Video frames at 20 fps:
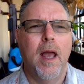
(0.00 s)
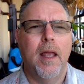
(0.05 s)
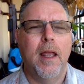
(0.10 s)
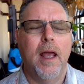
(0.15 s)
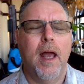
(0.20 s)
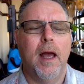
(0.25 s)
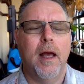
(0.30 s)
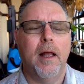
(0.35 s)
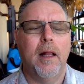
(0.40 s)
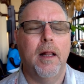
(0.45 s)

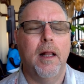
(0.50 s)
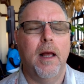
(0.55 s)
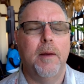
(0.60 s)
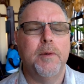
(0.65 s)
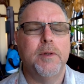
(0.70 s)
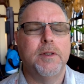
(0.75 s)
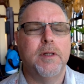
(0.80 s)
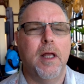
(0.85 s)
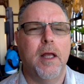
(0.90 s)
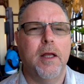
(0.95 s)
Yeah, I
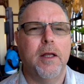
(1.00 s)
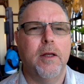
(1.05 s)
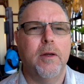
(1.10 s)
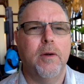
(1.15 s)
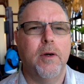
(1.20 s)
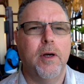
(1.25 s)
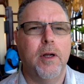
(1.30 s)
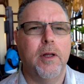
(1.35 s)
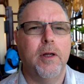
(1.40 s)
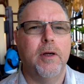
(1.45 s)
was telling you
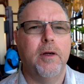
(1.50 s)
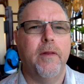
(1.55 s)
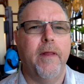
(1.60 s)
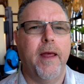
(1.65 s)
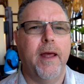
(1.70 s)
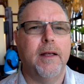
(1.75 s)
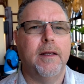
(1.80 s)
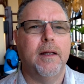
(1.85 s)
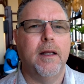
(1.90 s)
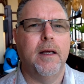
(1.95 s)
earlier
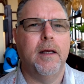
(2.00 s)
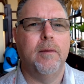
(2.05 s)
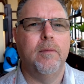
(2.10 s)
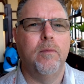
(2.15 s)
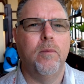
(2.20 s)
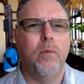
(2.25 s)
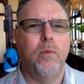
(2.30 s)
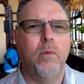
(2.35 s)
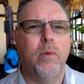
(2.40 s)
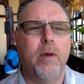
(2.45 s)

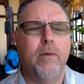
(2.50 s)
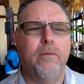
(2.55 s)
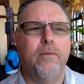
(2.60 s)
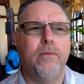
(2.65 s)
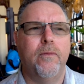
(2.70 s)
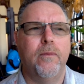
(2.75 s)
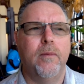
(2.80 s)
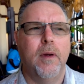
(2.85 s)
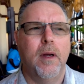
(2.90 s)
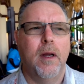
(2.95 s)
that we've
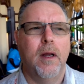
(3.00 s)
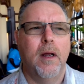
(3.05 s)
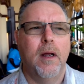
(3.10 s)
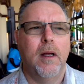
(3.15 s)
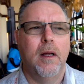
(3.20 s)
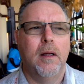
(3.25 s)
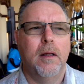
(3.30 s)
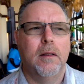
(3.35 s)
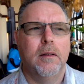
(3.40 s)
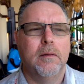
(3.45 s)

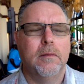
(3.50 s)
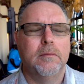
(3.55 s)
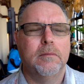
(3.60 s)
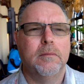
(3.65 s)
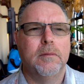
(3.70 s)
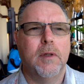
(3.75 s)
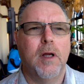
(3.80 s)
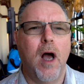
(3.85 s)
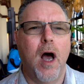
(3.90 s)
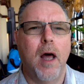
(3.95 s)

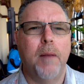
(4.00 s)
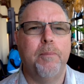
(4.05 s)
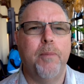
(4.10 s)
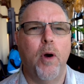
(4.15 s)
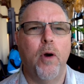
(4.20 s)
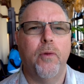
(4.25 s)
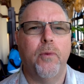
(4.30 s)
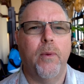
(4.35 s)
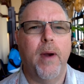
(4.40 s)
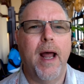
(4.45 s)
gone
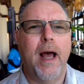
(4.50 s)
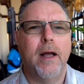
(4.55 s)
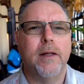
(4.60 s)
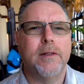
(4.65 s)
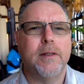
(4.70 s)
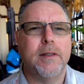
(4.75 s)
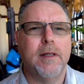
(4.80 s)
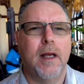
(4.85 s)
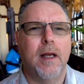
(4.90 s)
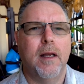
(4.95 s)
both
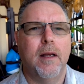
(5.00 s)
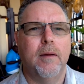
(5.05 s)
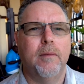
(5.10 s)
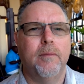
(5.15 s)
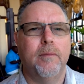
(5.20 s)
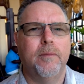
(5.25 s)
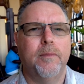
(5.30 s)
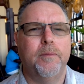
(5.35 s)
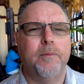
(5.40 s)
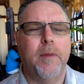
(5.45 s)
routes.
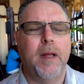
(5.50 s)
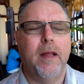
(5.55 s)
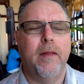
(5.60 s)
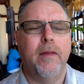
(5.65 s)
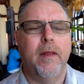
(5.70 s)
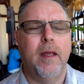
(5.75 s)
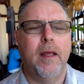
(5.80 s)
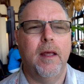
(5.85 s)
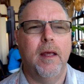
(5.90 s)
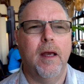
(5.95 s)
In
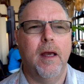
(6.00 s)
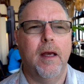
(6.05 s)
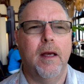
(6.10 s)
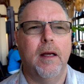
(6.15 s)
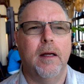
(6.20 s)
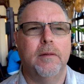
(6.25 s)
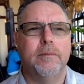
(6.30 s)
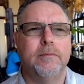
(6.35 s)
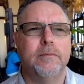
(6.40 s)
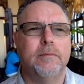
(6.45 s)

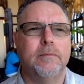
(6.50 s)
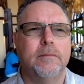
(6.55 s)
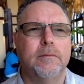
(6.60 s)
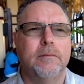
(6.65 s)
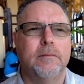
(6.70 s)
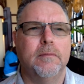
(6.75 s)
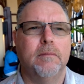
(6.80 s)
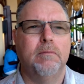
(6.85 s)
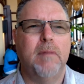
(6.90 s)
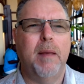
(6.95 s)
the
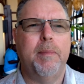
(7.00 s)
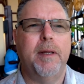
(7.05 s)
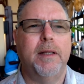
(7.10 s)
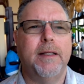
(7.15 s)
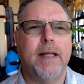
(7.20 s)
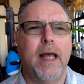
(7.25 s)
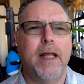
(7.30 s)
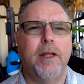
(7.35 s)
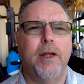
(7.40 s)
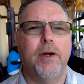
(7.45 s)
maybe
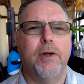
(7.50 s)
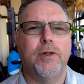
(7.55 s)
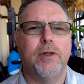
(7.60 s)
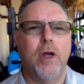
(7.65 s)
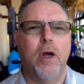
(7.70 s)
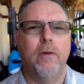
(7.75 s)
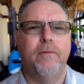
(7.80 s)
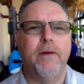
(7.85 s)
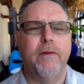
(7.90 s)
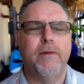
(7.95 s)
10 years
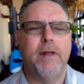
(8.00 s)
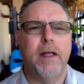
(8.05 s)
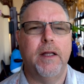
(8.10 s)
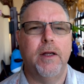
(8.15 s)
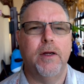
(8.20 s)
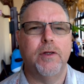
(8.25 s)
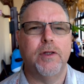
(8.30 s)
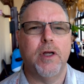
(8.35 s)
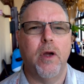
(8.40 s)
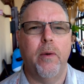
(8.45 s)
ago, 15
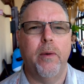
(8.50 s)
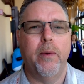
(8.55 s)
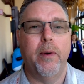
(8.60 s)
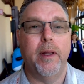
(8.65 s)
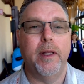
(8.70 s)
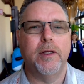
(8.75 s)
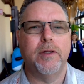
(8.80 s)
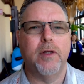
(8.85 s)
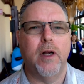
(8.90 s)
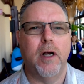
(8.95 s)
years ago, we
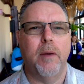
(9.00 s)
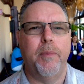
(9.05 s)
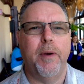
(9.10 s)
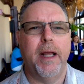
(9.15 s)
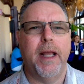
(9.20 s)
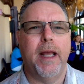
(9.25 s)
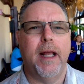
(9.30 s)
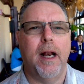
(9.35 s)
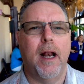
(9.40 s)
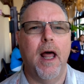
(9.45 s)
really started
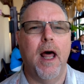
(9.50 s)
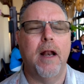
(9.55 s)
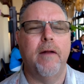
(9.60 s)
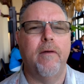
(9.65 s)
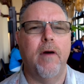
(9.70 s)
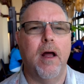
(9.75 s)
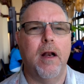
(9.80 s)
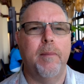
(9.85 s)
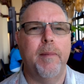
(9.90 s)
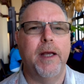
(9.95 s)
bringing in a lot of
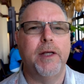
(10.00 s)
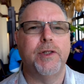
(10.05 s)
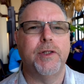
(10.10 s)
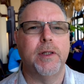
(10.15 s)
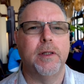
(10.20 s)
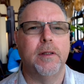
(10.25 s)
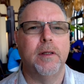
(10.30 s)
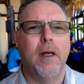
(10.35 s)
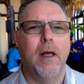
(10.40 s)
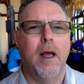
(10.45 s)

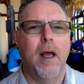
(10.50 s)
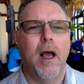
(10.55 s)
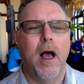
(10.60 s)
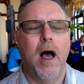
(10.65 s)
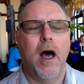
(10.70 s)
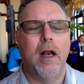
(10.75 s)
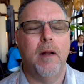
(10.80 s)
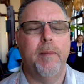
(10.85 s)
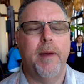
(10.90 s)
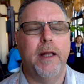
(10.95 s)
automation,
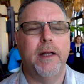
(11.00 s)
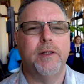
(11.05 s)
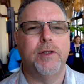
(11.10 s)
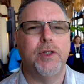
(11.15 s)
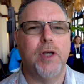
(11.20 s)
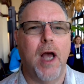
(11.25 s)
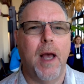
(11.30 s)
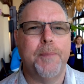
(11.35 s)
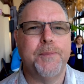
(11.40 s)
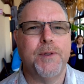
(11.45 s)
automated
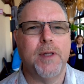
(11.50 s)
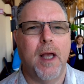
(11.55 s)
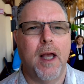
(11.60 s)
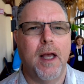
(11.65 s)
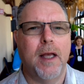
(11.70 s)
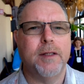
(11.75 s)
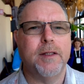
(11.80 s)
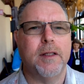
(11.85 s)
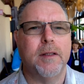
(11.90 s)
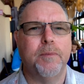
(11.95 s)
chop
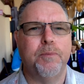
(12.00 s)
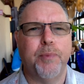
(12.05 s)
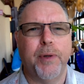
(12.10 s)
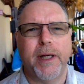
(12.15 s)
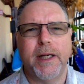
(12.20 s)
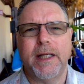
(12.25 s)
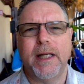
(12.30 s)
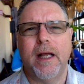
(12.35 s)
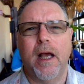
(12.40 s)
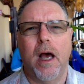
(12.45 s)
saws and
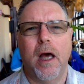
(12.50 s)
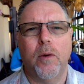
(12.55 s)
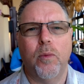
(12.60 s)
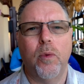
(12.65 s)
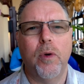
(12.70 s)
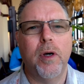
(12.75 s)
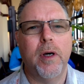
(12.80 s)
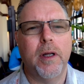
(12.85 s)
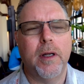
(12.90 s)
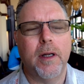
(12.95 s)
printing on
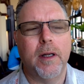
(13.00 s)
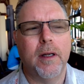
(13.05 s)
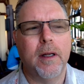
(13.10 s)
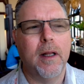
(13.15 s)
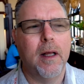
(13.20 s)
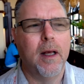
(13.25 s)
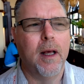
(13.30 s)
wood, and